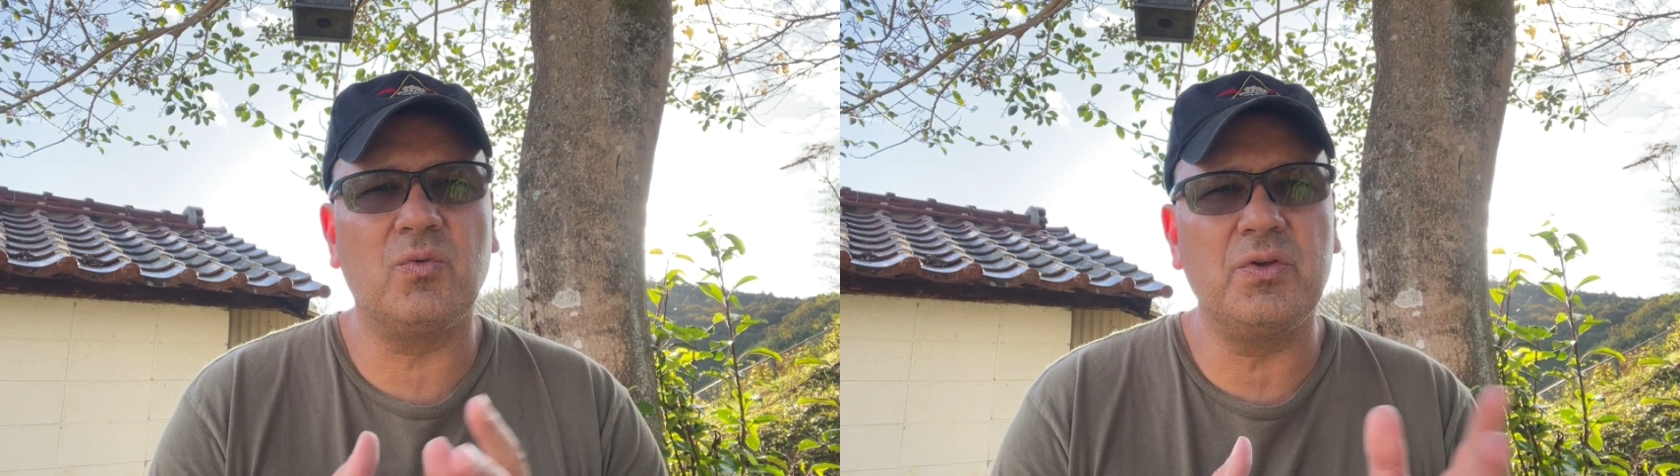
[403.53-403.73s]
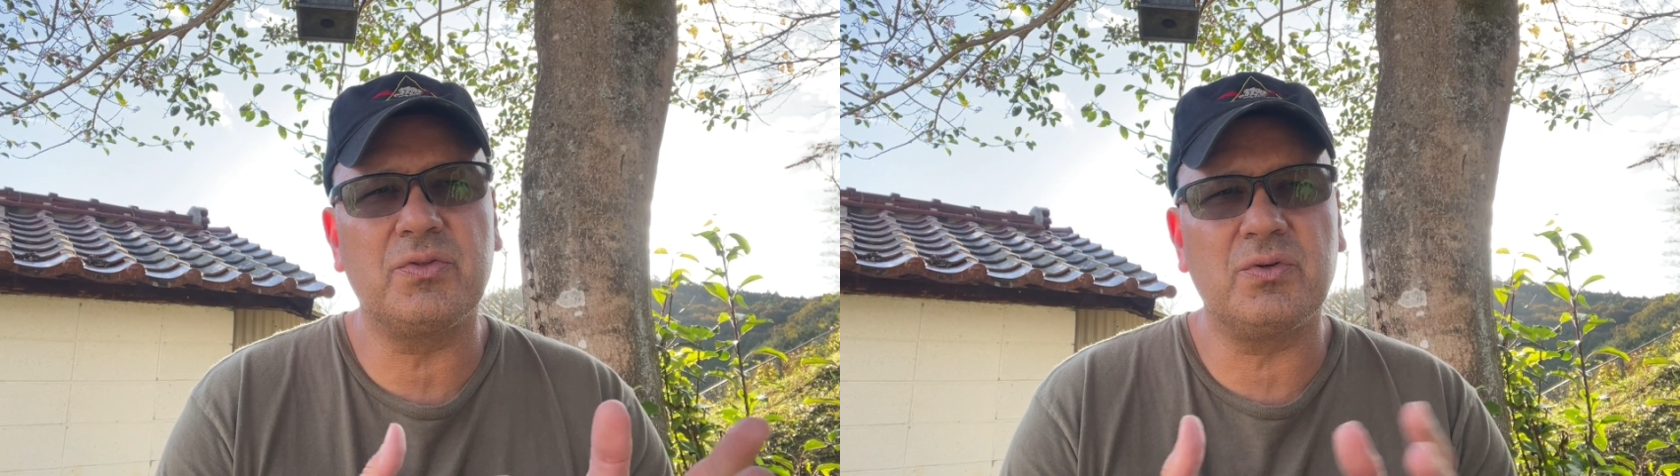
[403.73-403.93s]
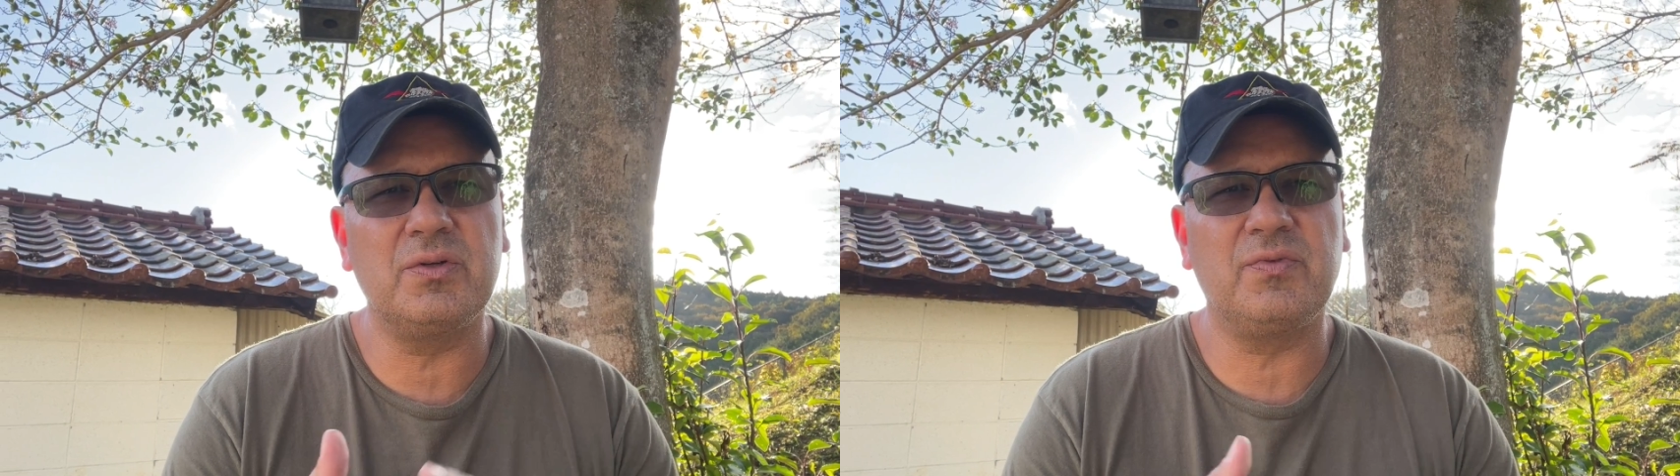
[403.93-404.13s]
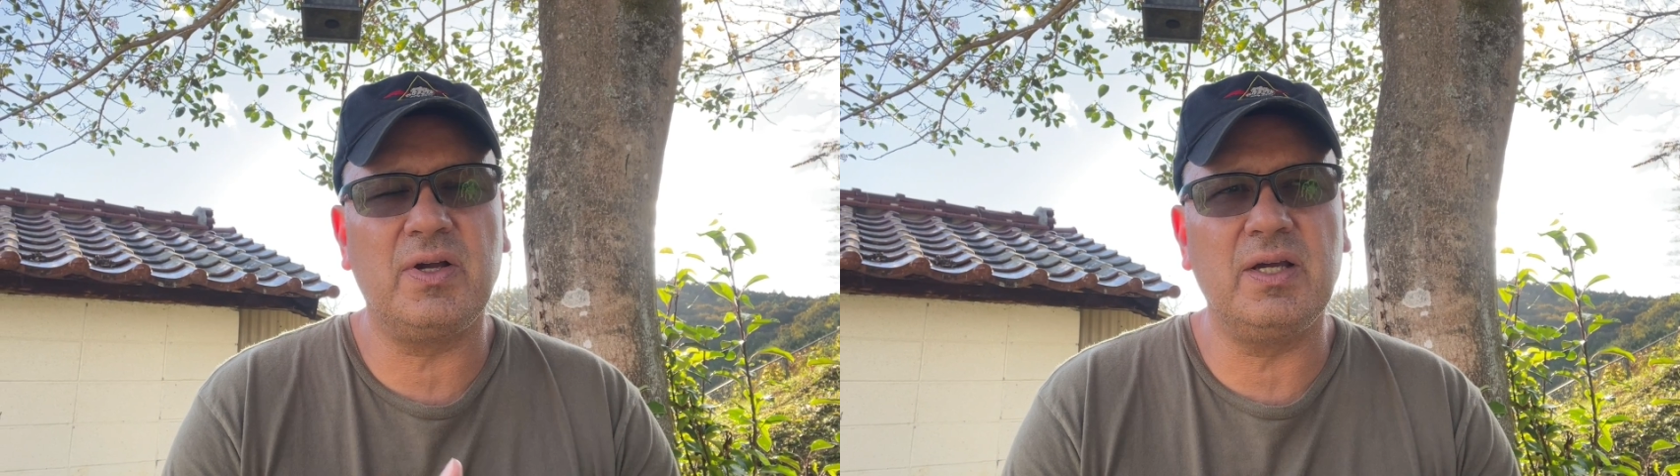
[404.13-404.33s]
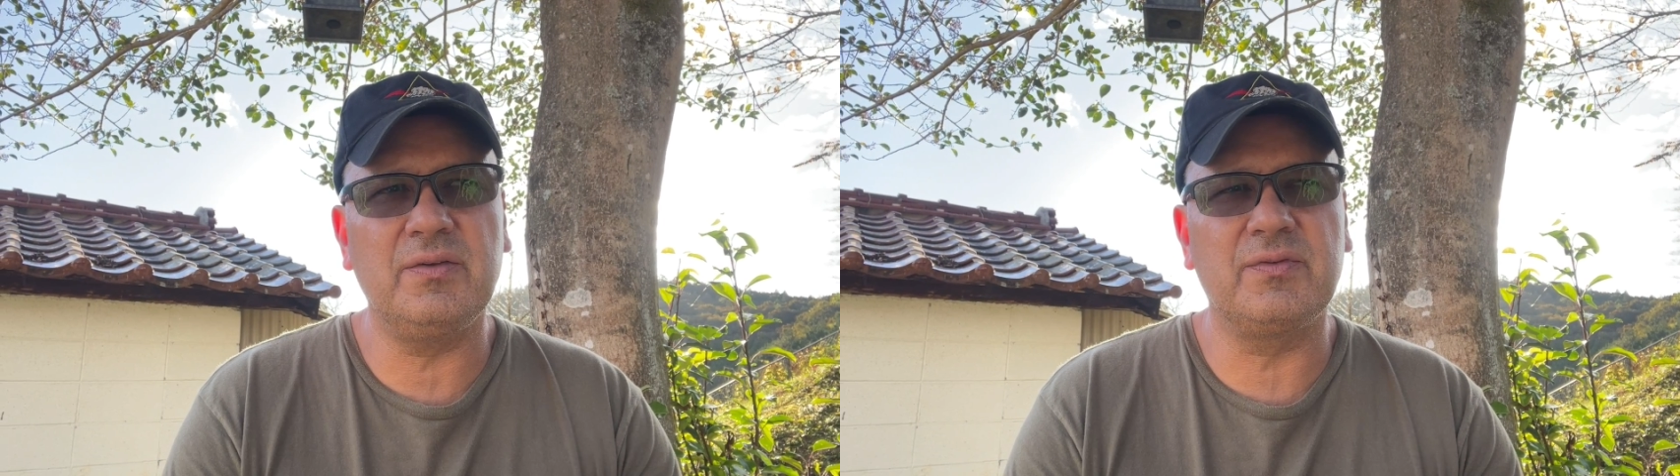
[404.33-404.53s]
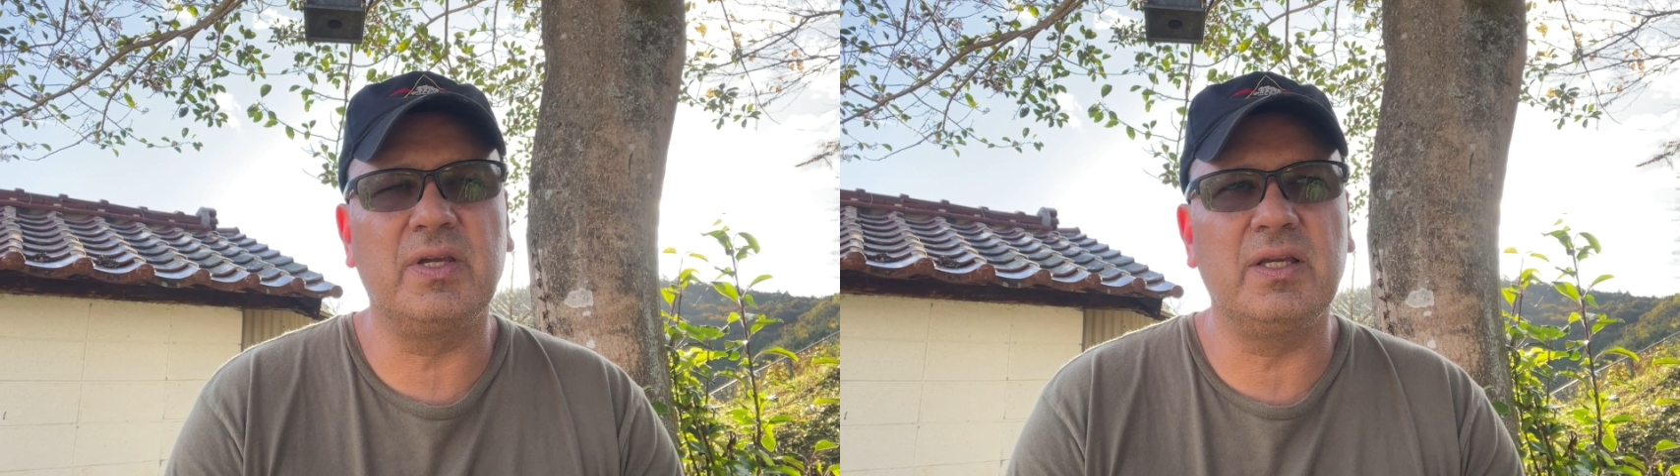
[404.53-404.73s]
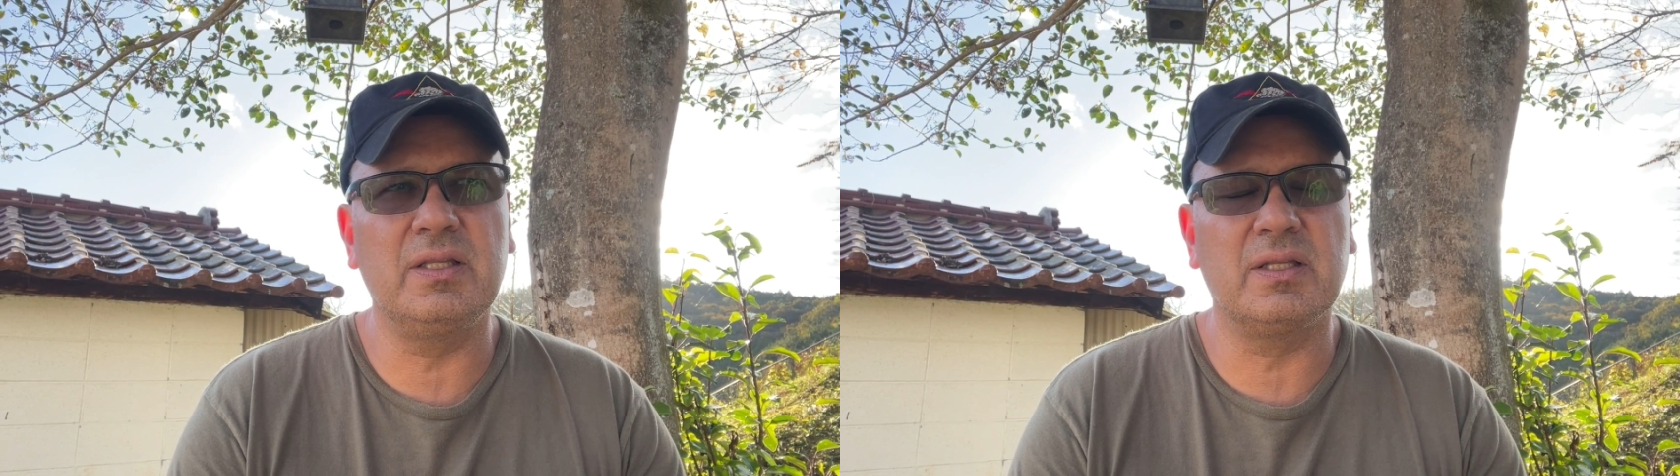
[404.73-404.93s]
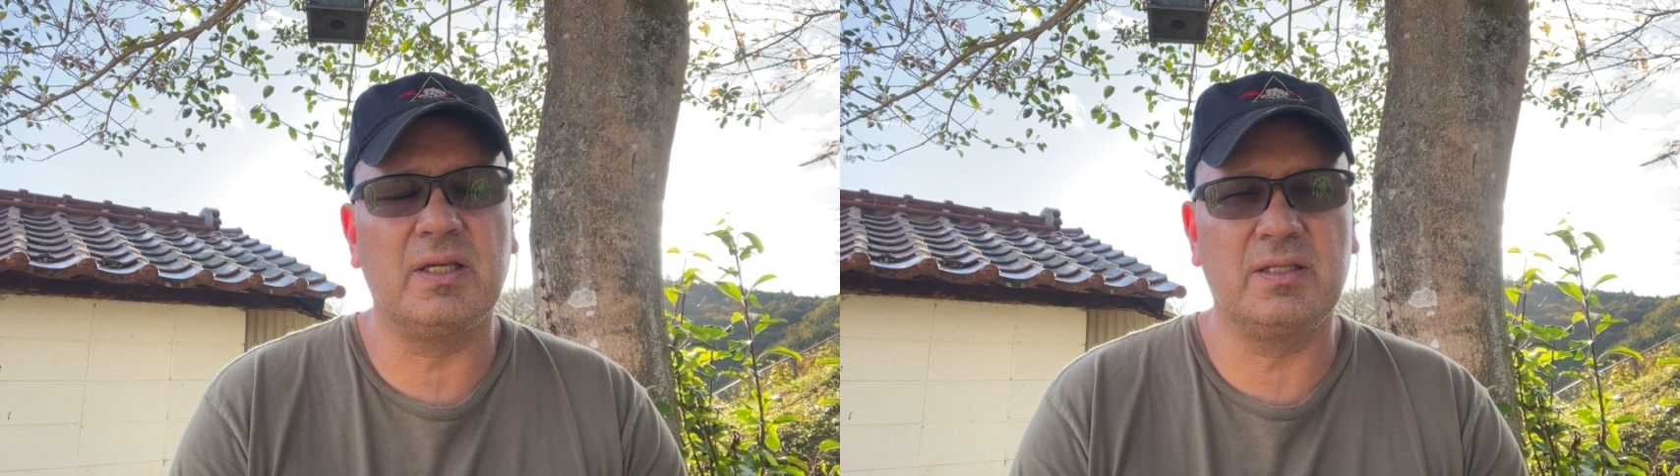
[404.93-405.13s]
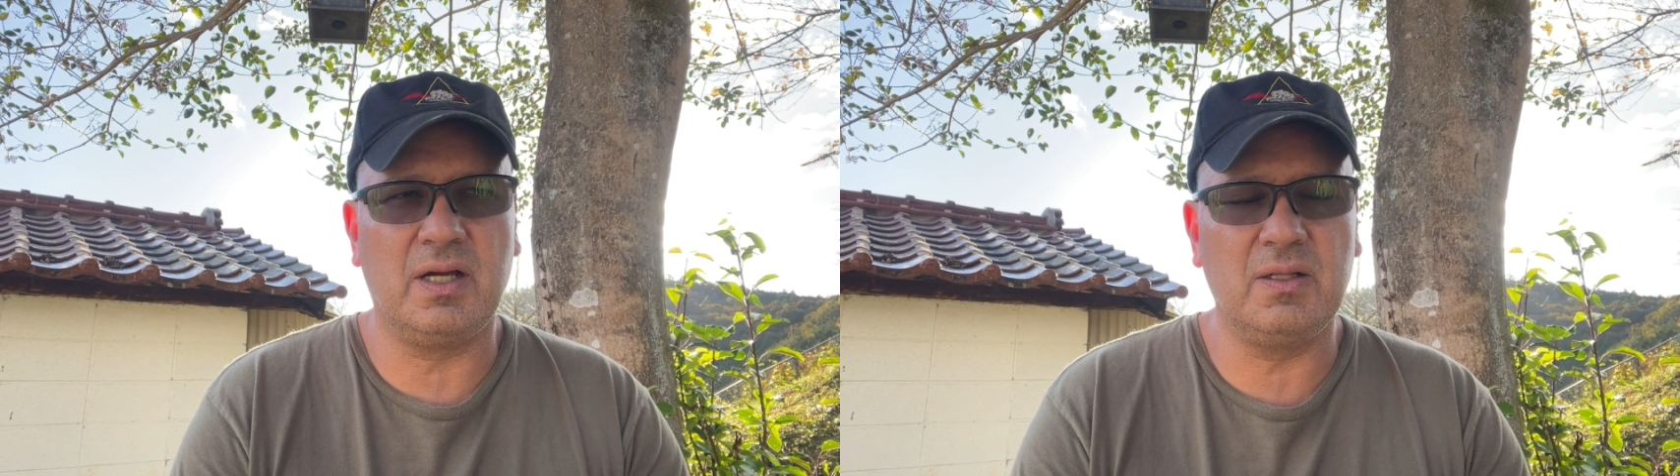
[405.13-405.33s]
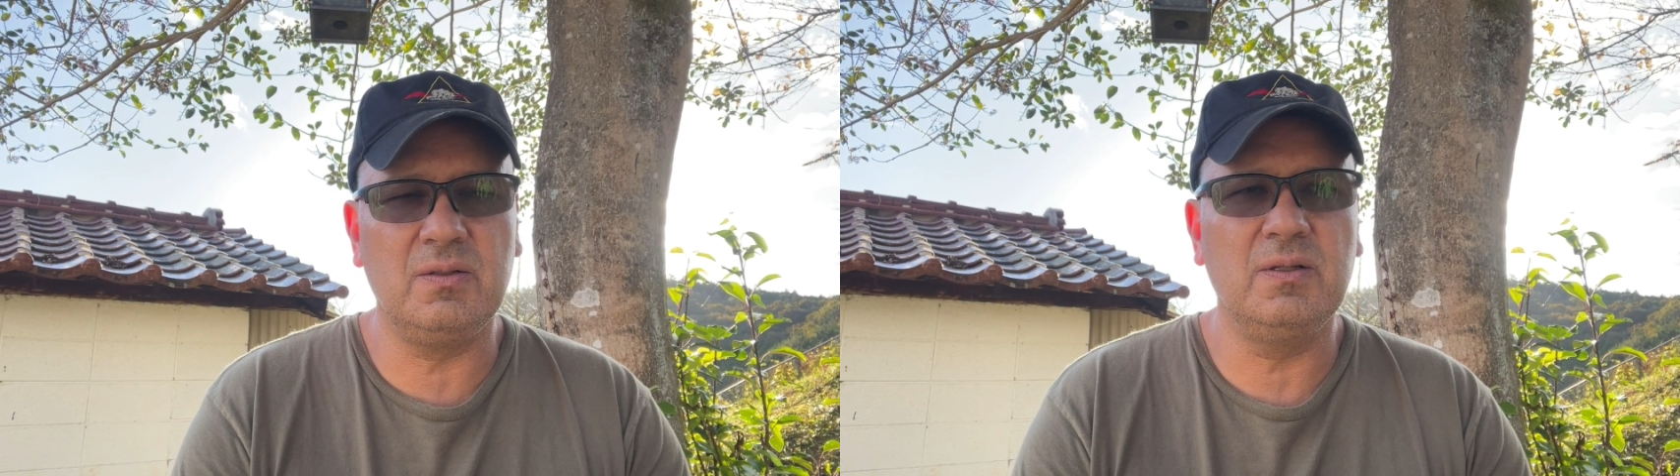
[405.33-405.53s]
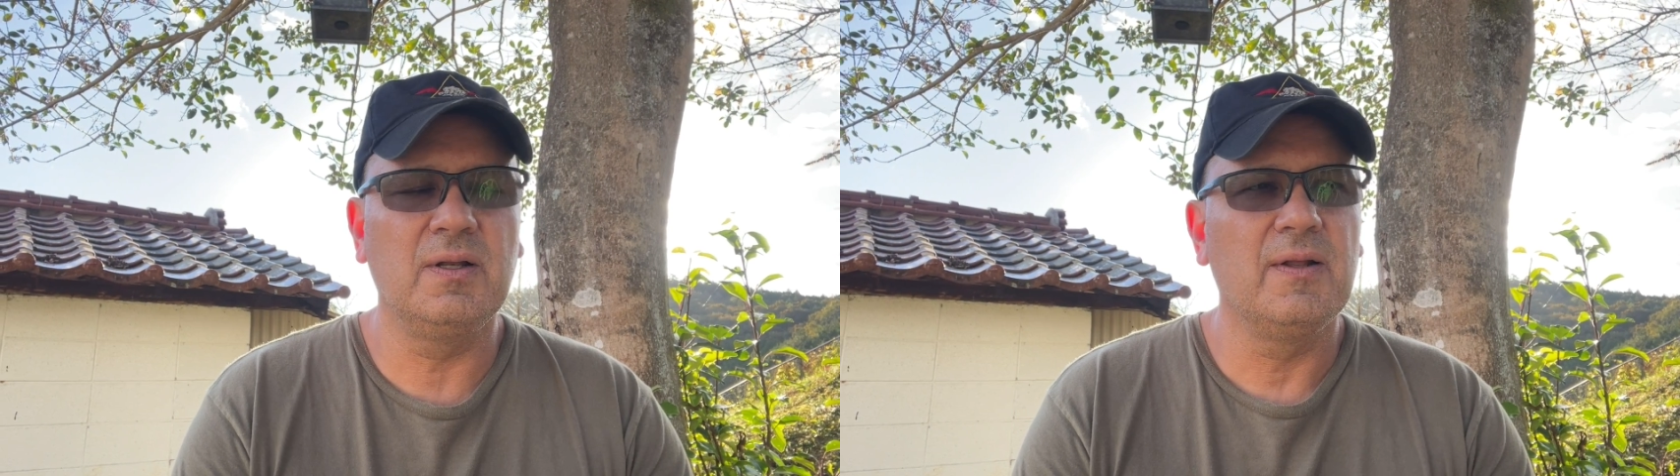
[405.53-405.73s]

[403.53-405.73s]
135 yen a dollar,